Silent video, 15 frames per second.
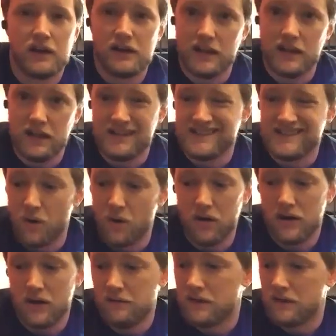cleans,
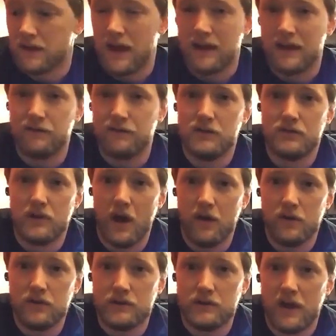or even like if you
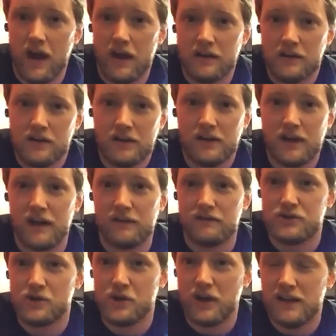know you got a kind of
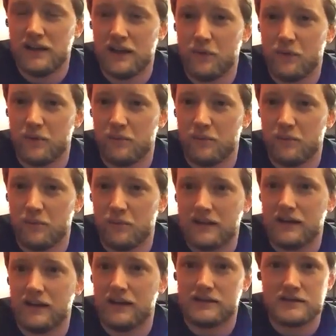a tricky lower
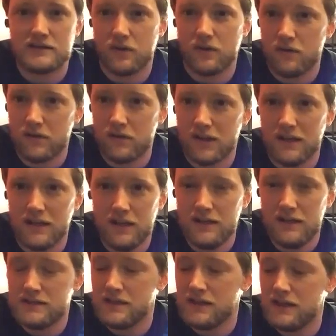back that gets sore really
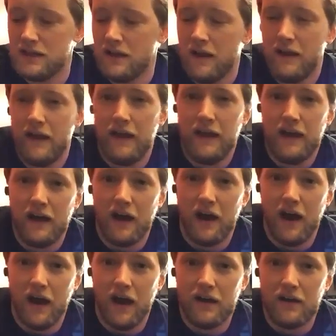easy,
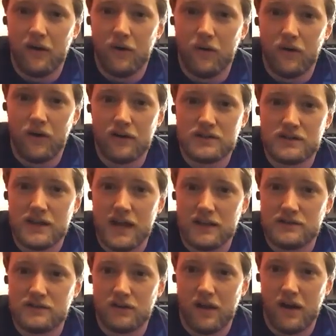uh, or just
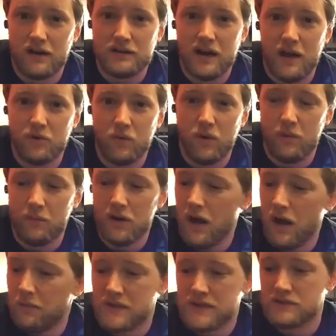takes you a long time to warm it
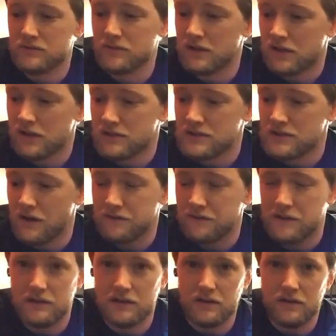up. This is really good stuff
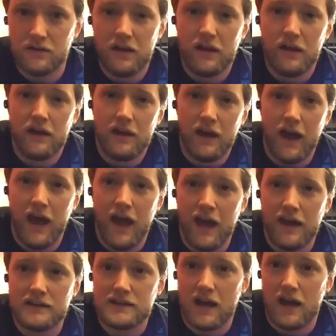to do
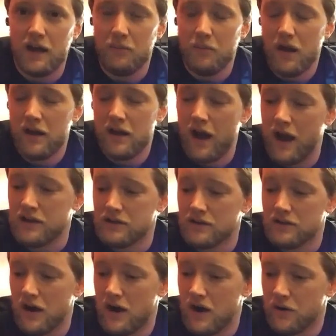ahead of time on
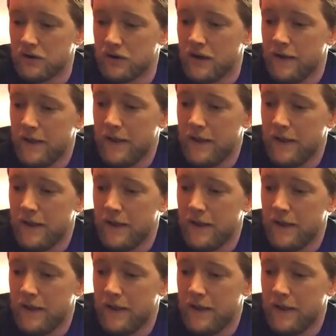your own,